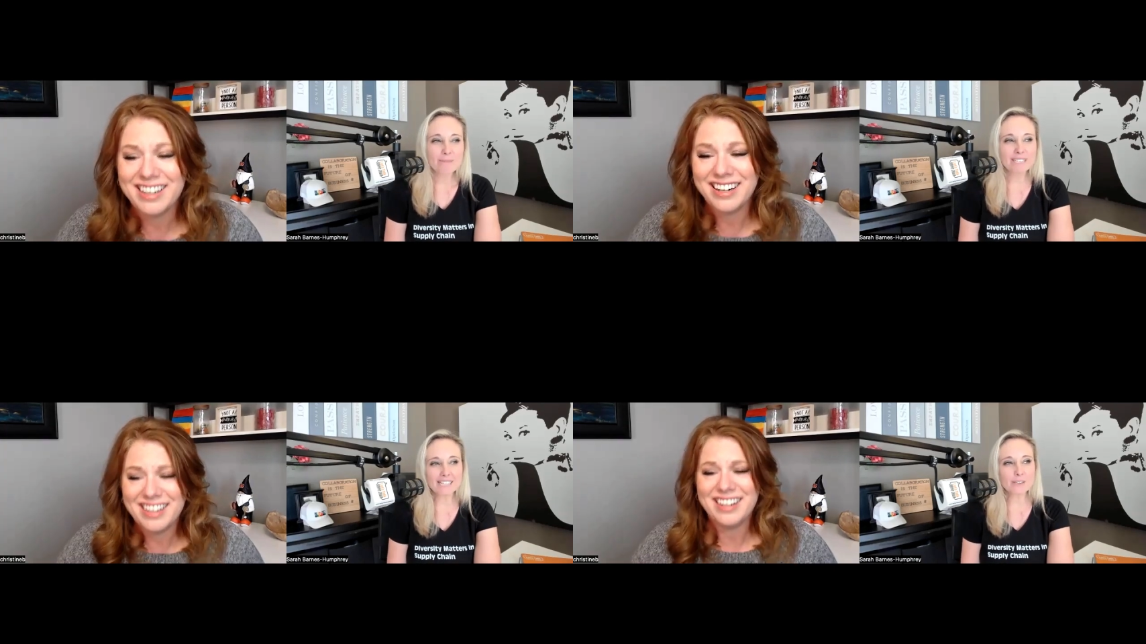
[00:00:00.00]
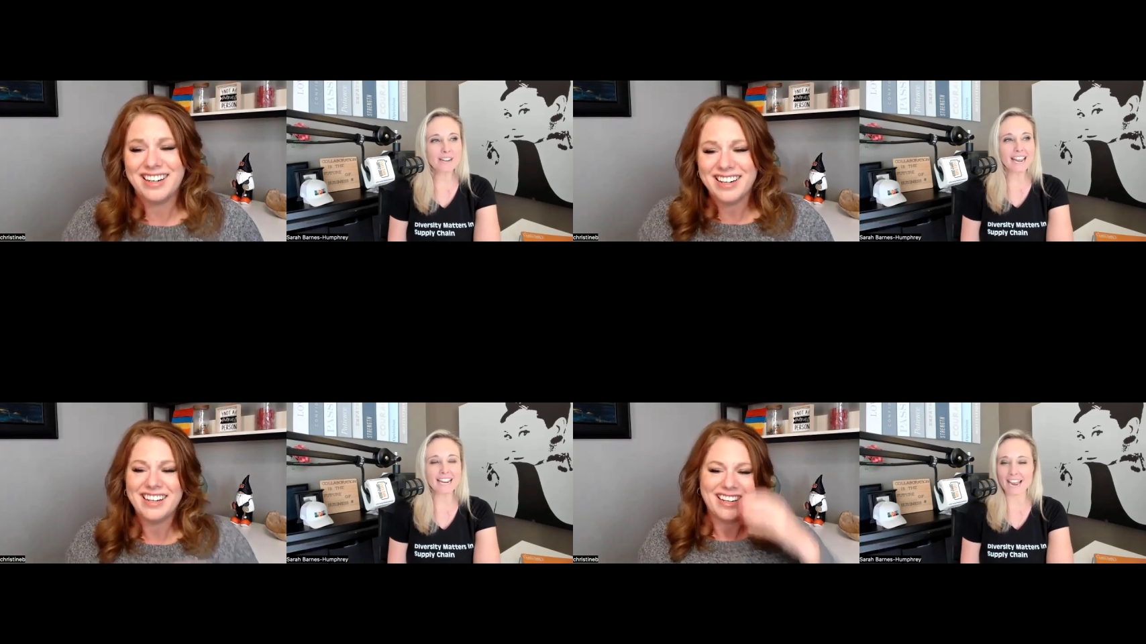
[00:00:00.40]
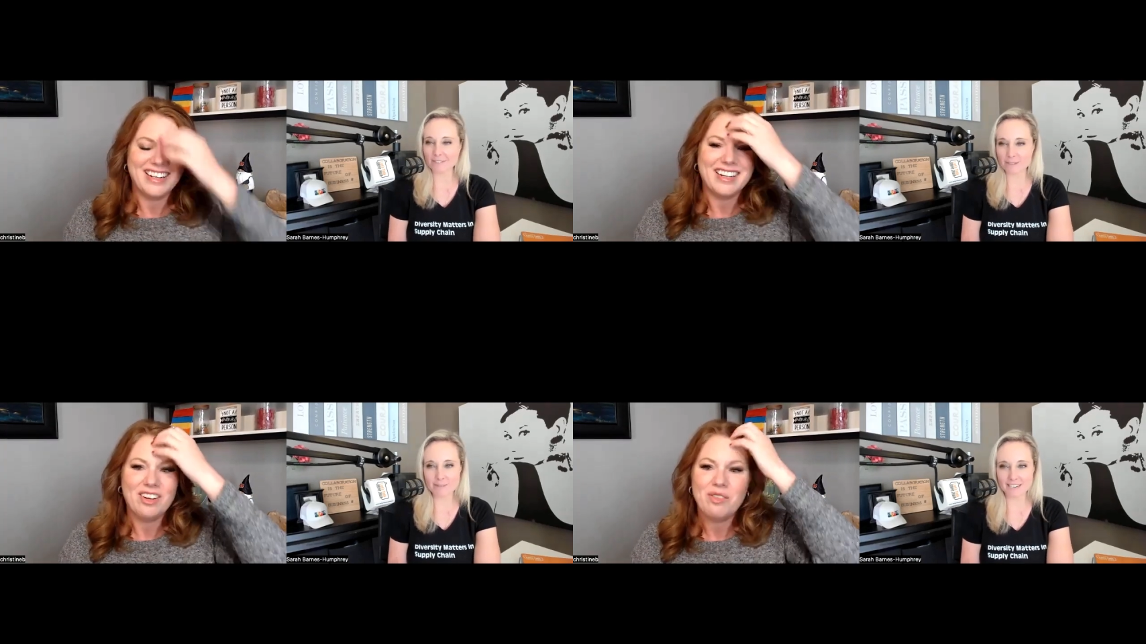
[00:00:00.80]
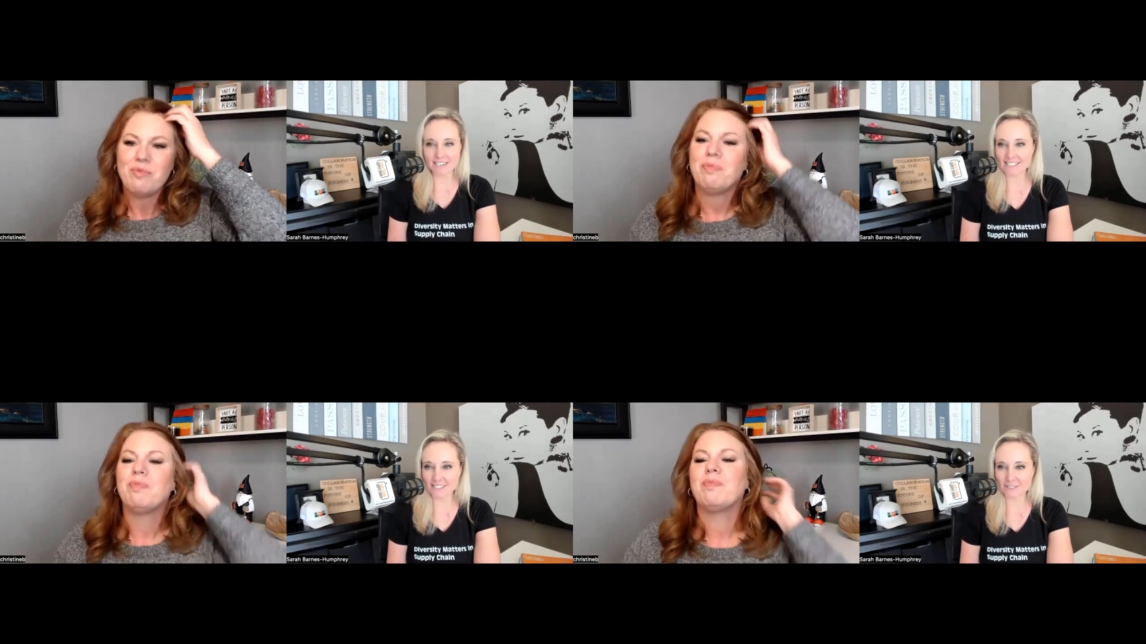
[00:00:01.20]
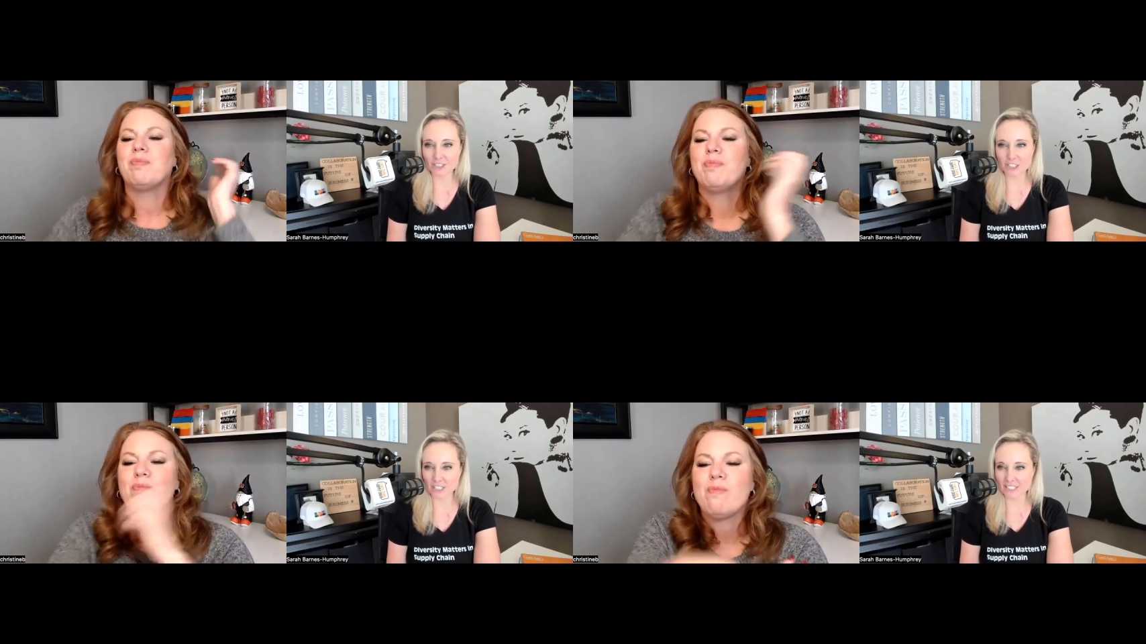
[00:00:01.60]
Speaker 1: but that's okay. Everybody has
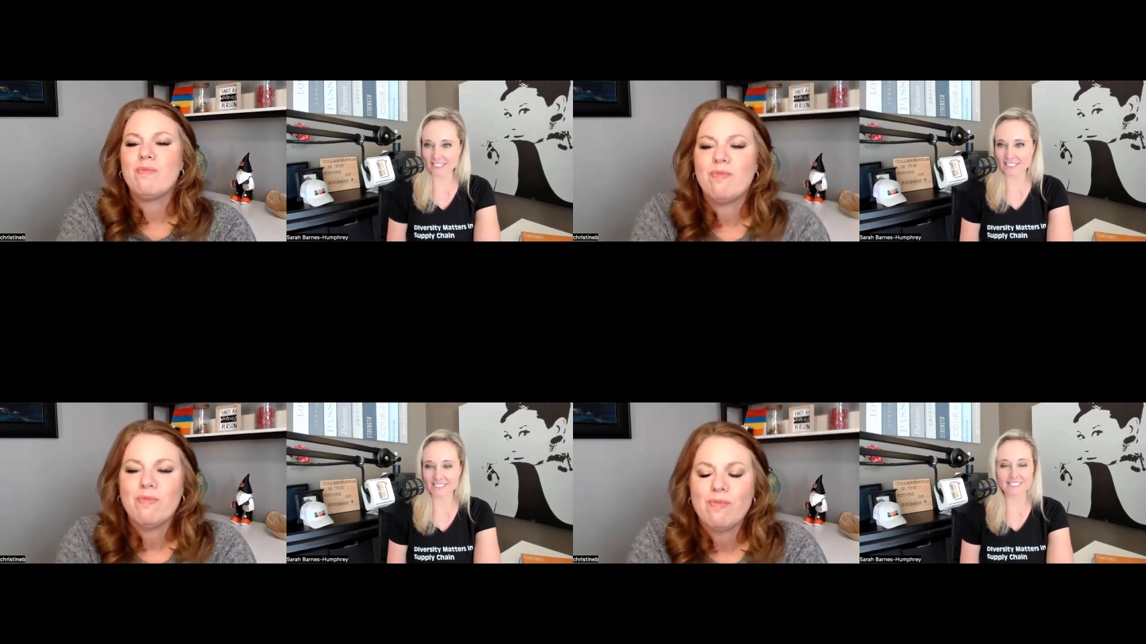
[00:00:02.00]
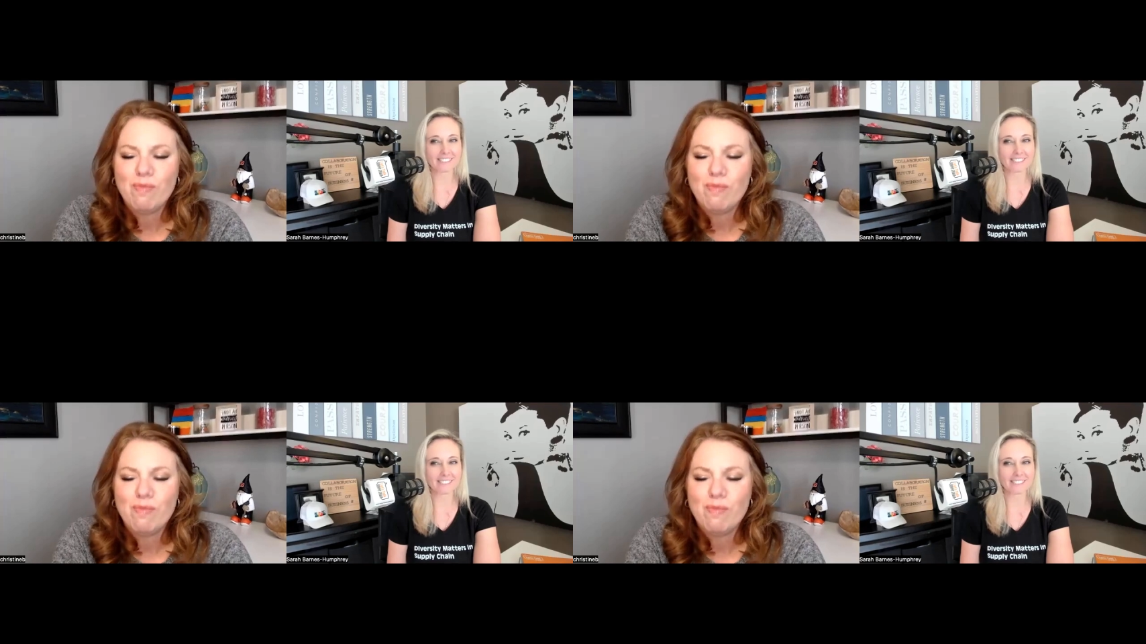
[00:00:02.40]
different journeys.